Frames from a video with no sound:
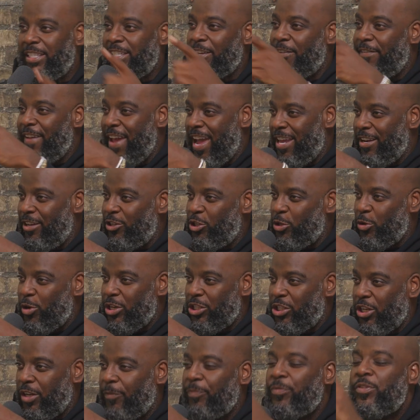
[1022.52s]
Savannah, oh,
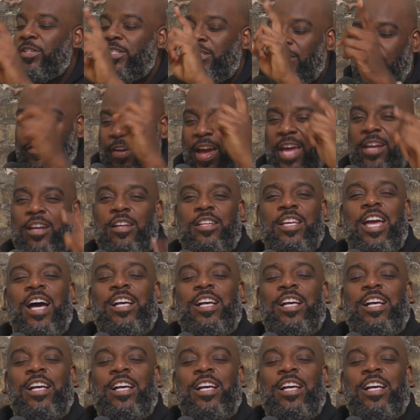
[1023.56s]
Georgia. Oh, so not Savannah, Florida.